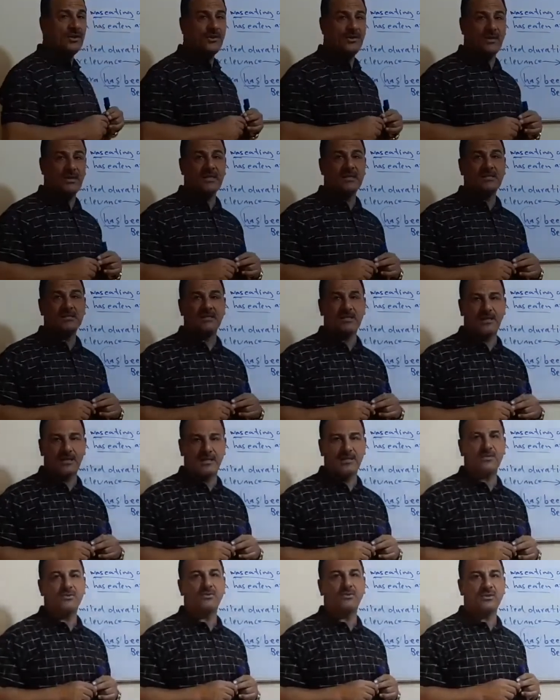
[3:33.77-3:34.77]
these
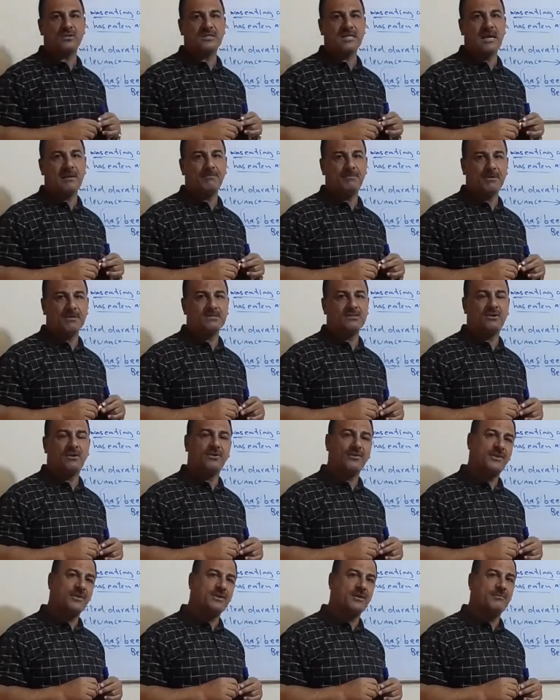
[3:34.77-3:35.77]
two examples or
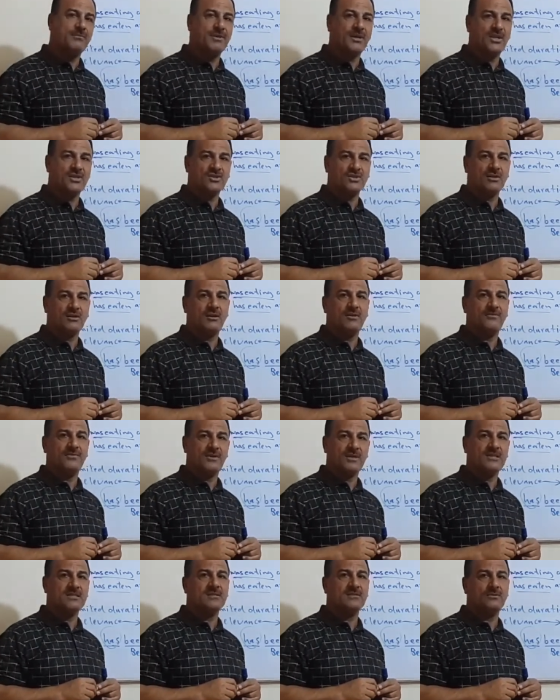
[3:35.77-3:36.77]
the combination of
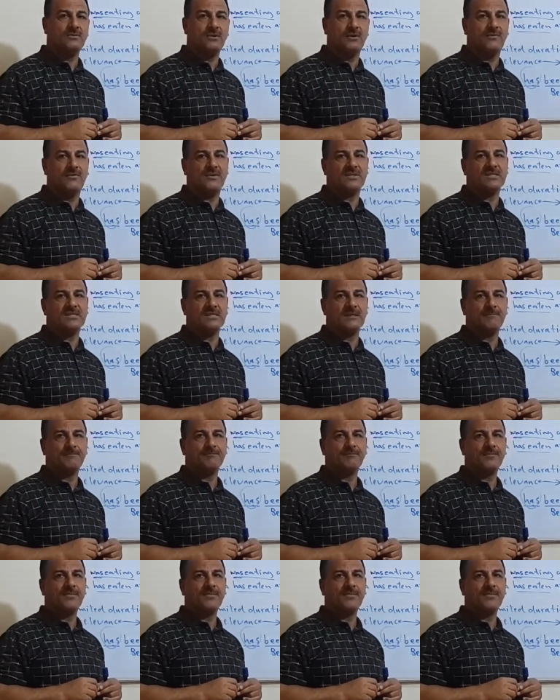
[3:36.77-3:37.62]
these two events.